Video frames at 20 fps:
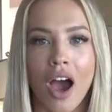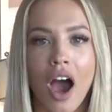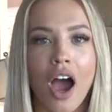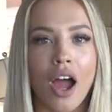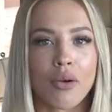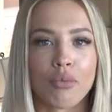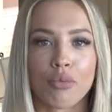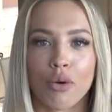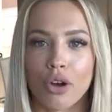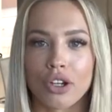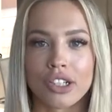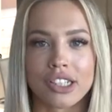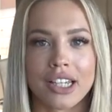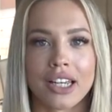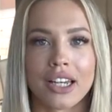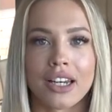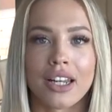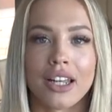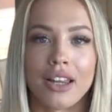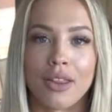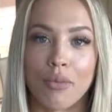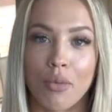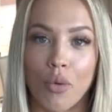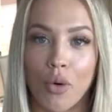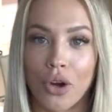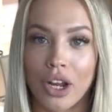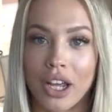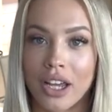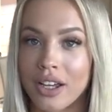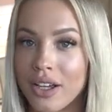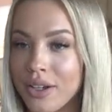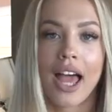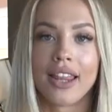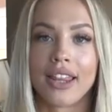high in protein in the morning.